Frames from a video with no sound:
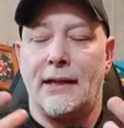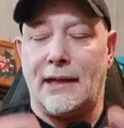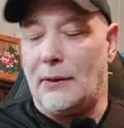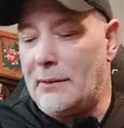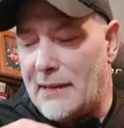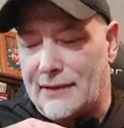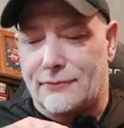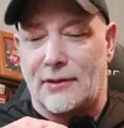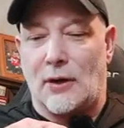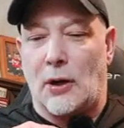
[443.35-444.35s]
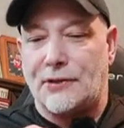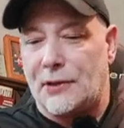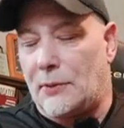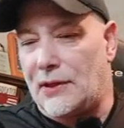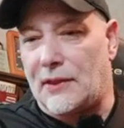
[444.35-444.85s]
You know, it may have run
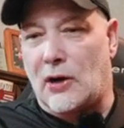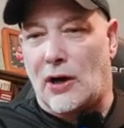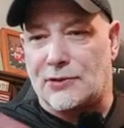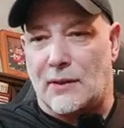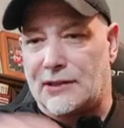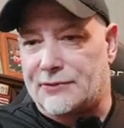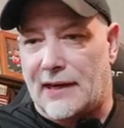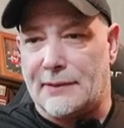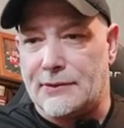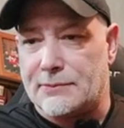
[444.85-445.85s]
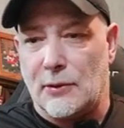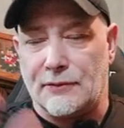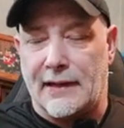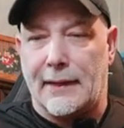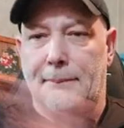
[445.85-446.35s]
under one of the cars while the train was
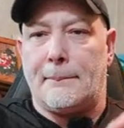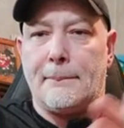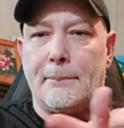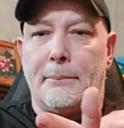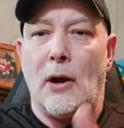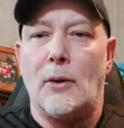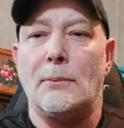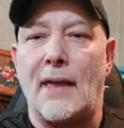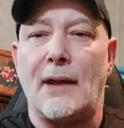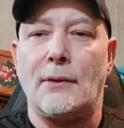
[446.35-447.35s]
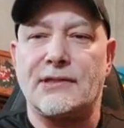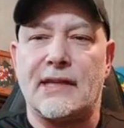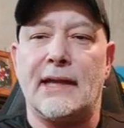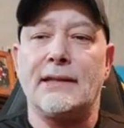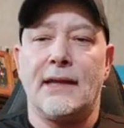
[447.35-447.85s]
moving and boom, that was
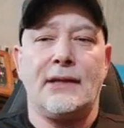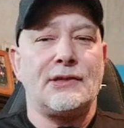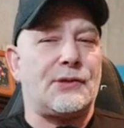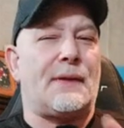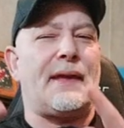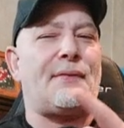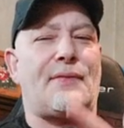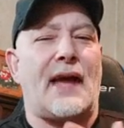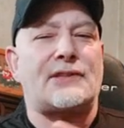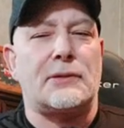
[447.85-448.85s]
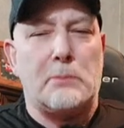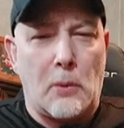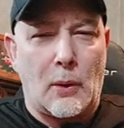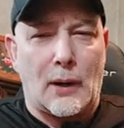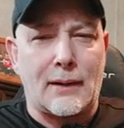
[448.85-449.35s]
it. So I think that's a
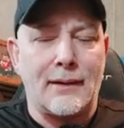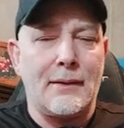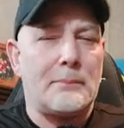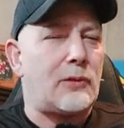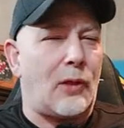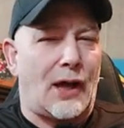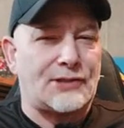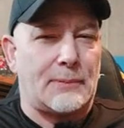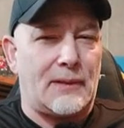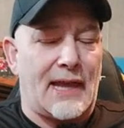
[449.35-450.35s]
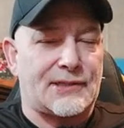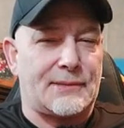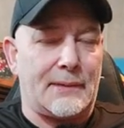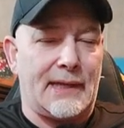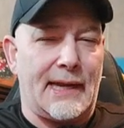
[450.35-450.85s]
more plausible
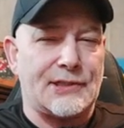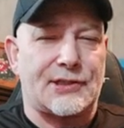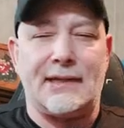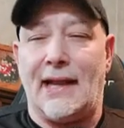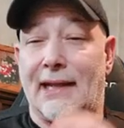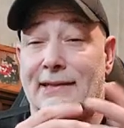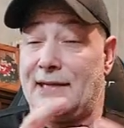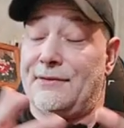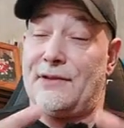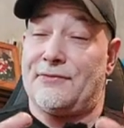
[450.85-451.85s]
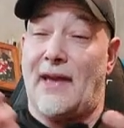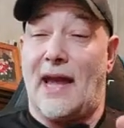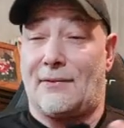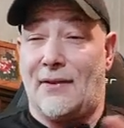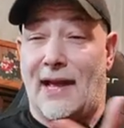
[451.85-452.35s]
explanation. And given the
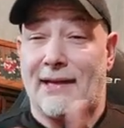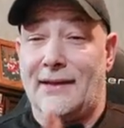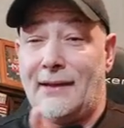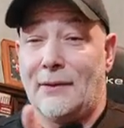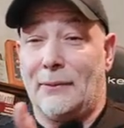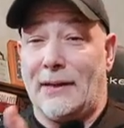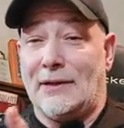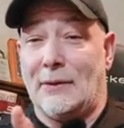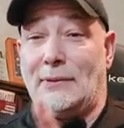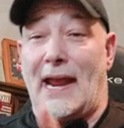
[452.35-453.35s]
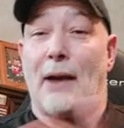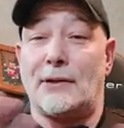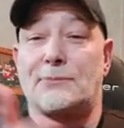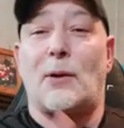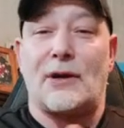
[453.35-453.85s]
fact that we know
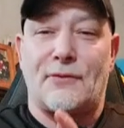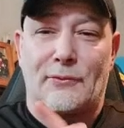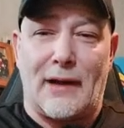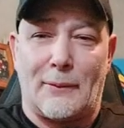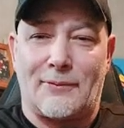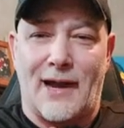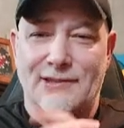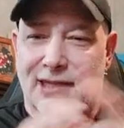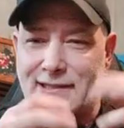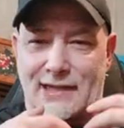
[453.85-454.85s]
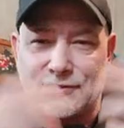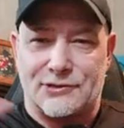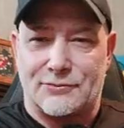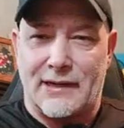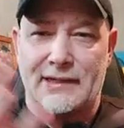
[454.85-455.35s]
now it's part of a rail project, not
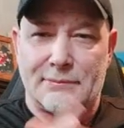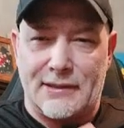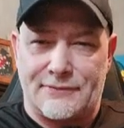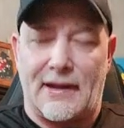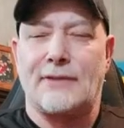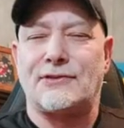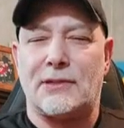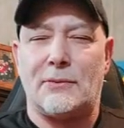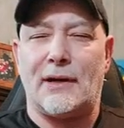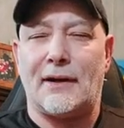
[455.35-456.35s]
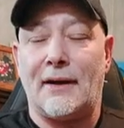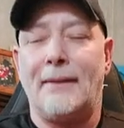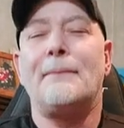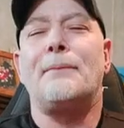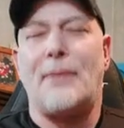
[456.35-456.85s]
just randomly found somewhere,
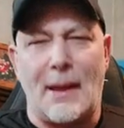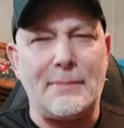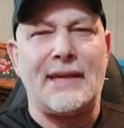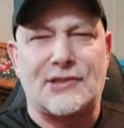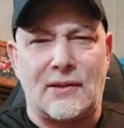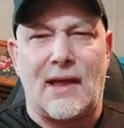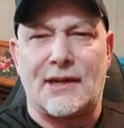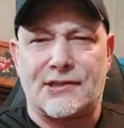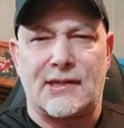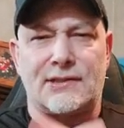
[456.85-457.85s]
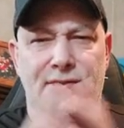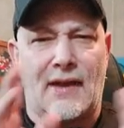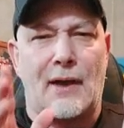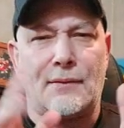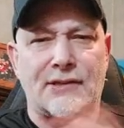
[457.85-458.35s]
that makes a lot of sense of
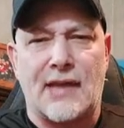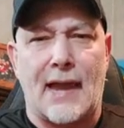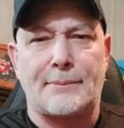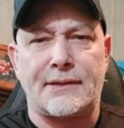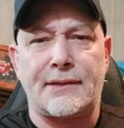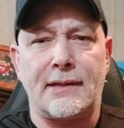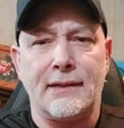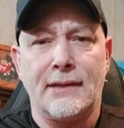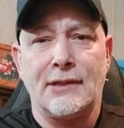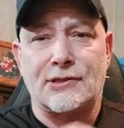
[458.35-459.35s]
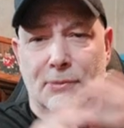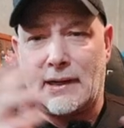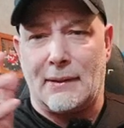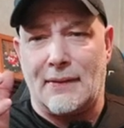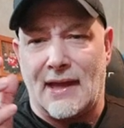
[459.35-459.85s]
how this happened. So
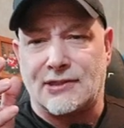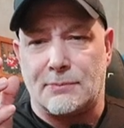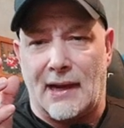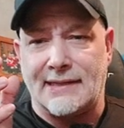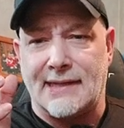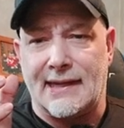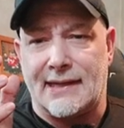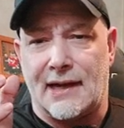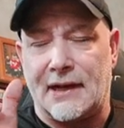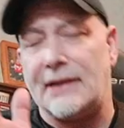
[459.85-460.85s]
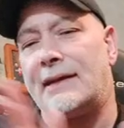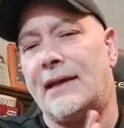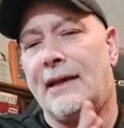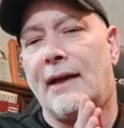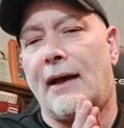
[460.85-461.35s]
anyway, that's my take on
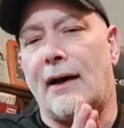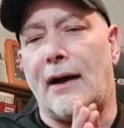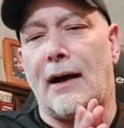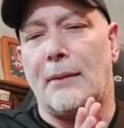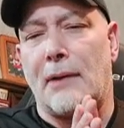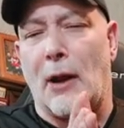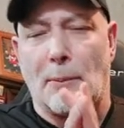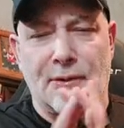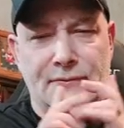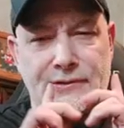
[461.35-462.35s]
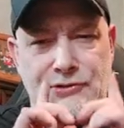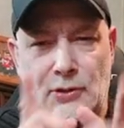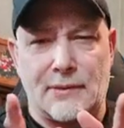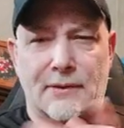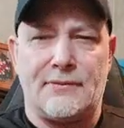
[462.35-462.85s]
it. Um, I hope you've
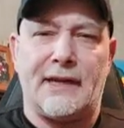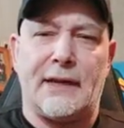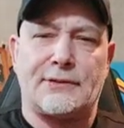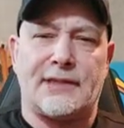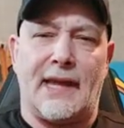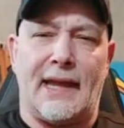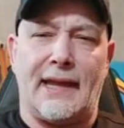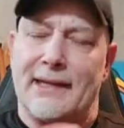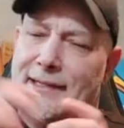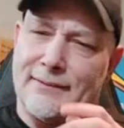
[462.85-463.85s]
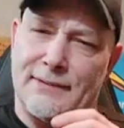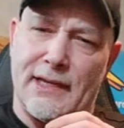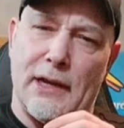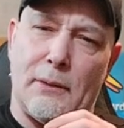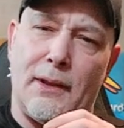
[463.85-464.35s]
enjoyed the video today.
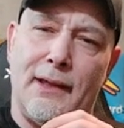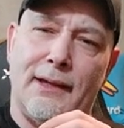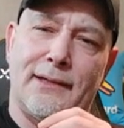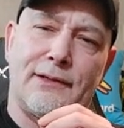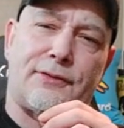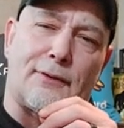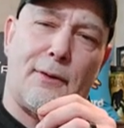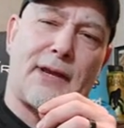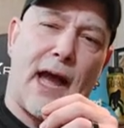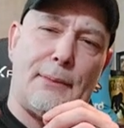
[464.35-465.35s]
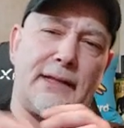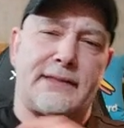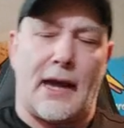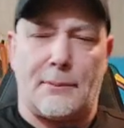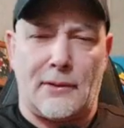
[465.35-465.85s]
You know, throw a
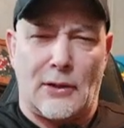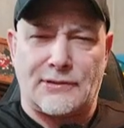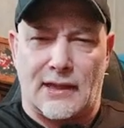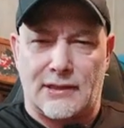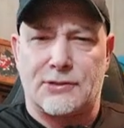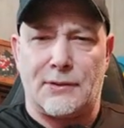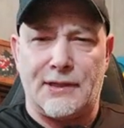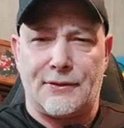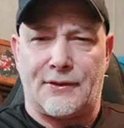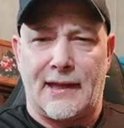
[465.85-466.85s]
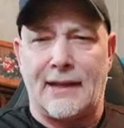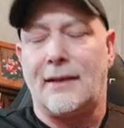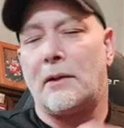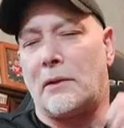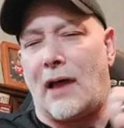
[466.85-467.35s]
comment down below. Tell us what you think.
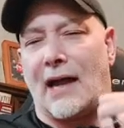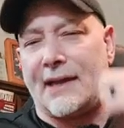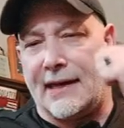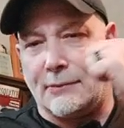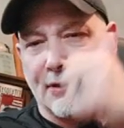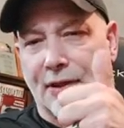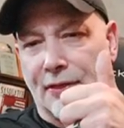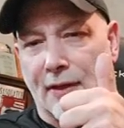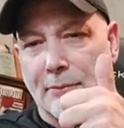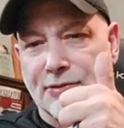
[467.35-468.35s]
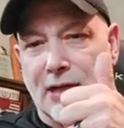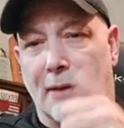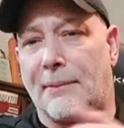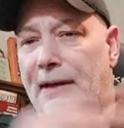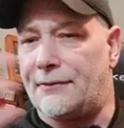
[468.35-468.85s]
Lock it in with a thumbs
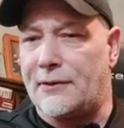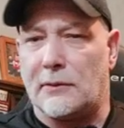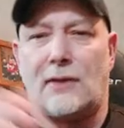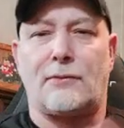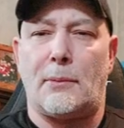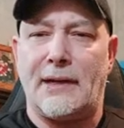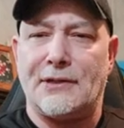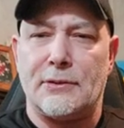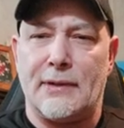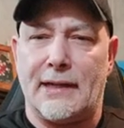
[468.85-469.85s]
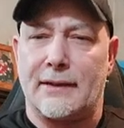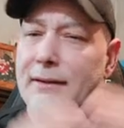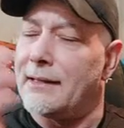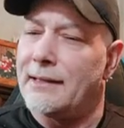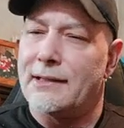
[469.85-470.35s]
up. And if you love what we do
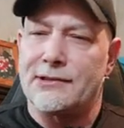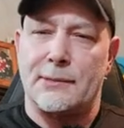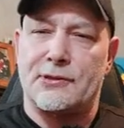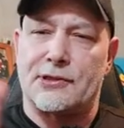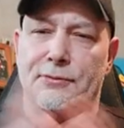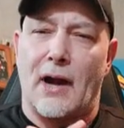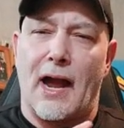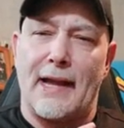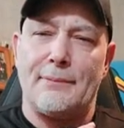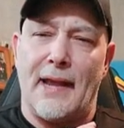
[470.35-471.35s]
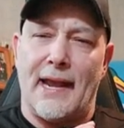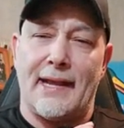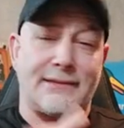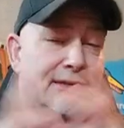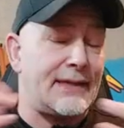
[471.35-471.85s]
here, subscribe.
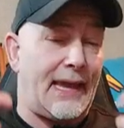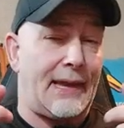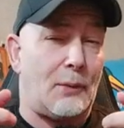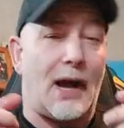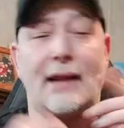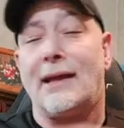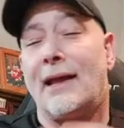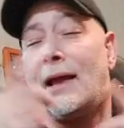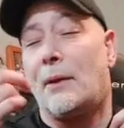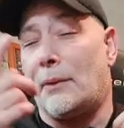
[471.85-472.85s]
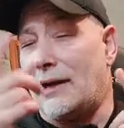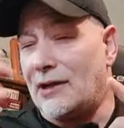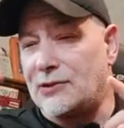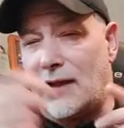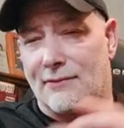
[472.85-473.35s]
And hey, what? We
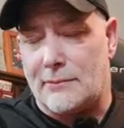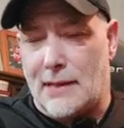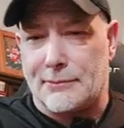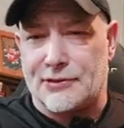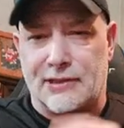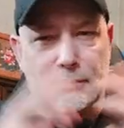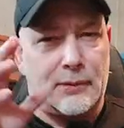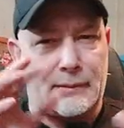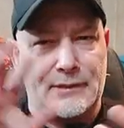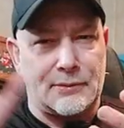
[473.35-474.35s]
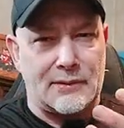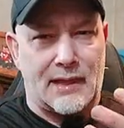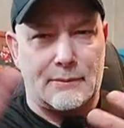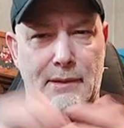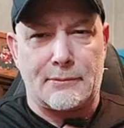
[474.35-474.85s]
also have a membership where we do a
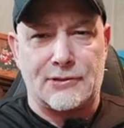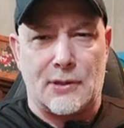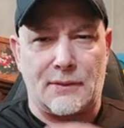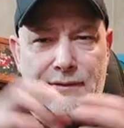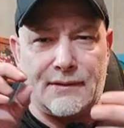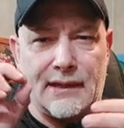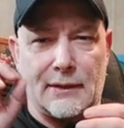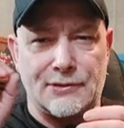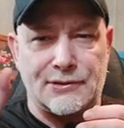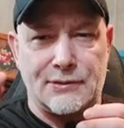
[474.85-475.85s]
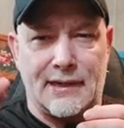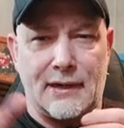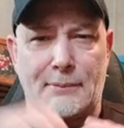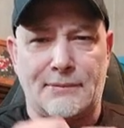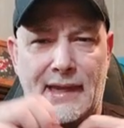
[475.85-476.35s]
lot of members only videos and you
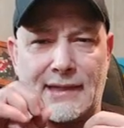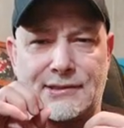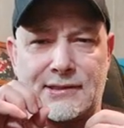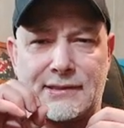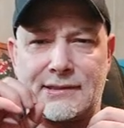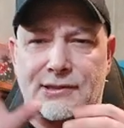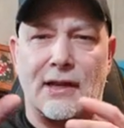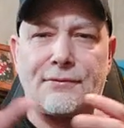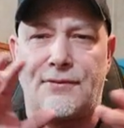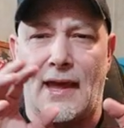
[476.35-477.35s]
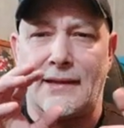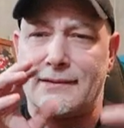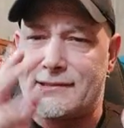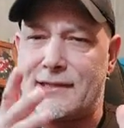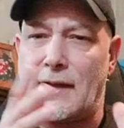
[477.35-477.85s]
get updates and stuff
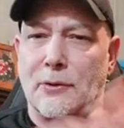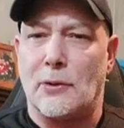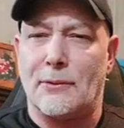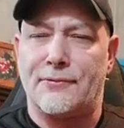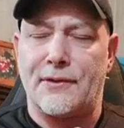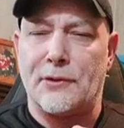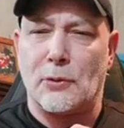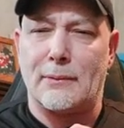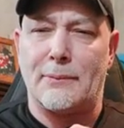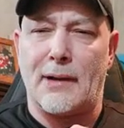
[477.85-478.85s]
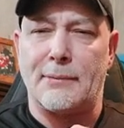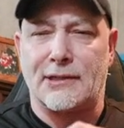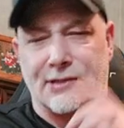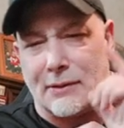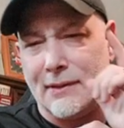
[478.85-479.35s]
that's not normal for the normal
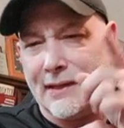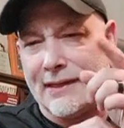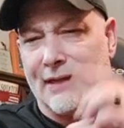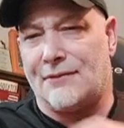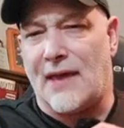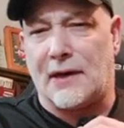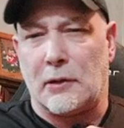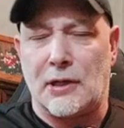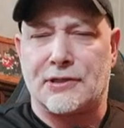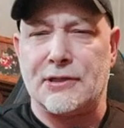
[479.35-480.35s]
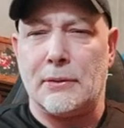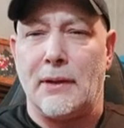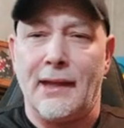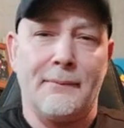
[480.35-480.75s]
public. So give a look too.